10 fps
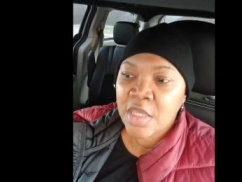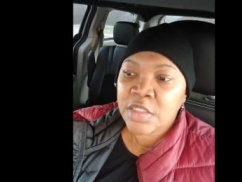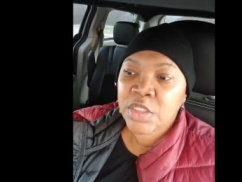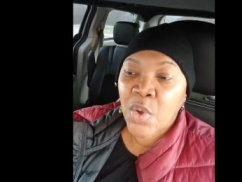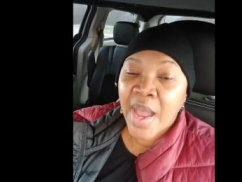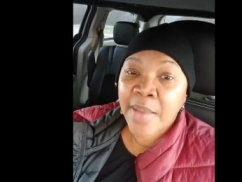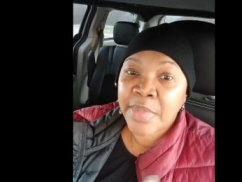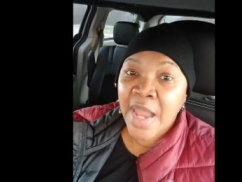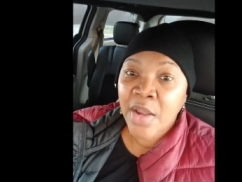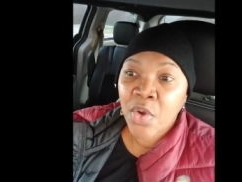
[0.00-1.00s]
So I am
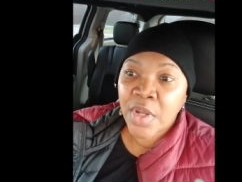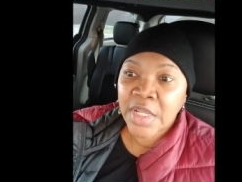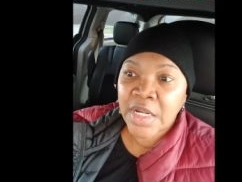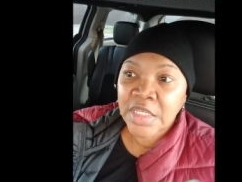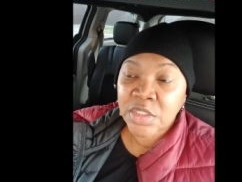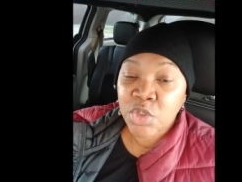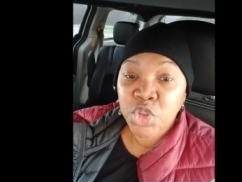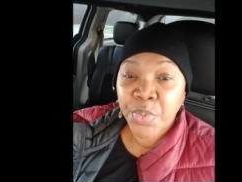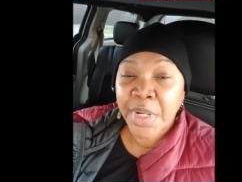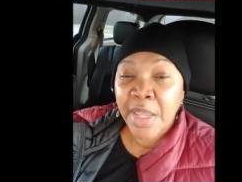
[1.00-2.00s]
not on any
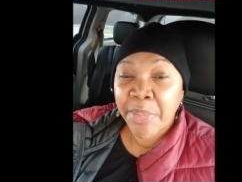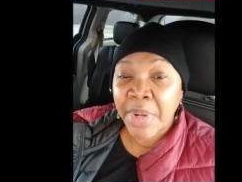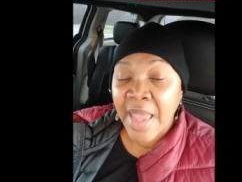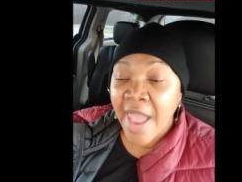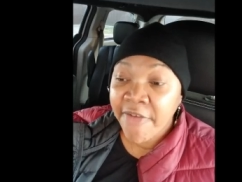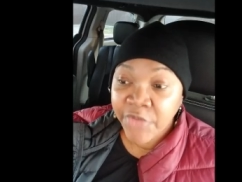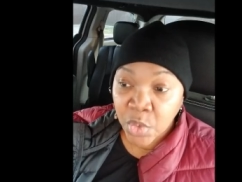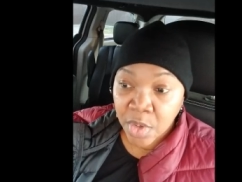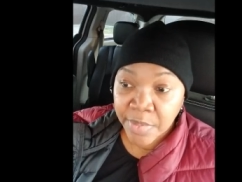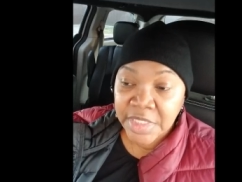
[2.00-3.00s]
social media
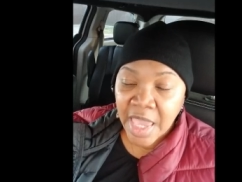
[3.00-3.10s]
platforms